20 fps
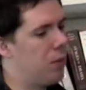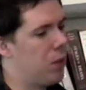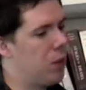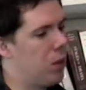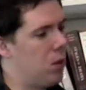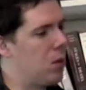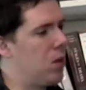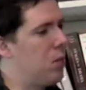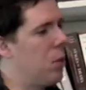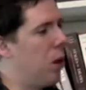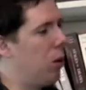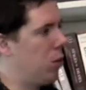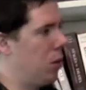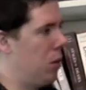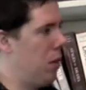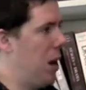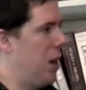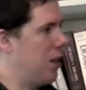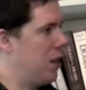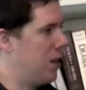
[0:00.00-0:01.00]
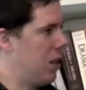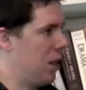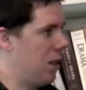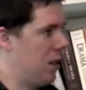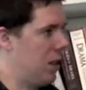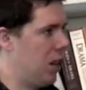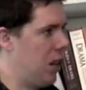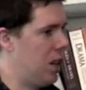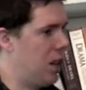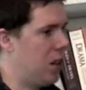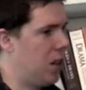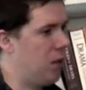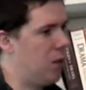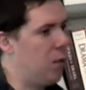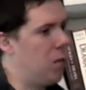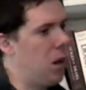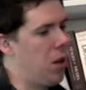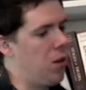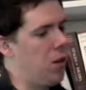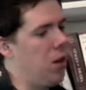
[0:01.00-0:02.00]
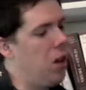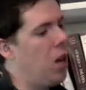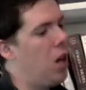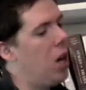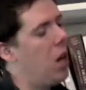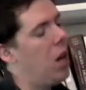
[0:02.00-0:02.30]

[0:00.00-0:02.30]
So it's about romanticizing the idea of a mother.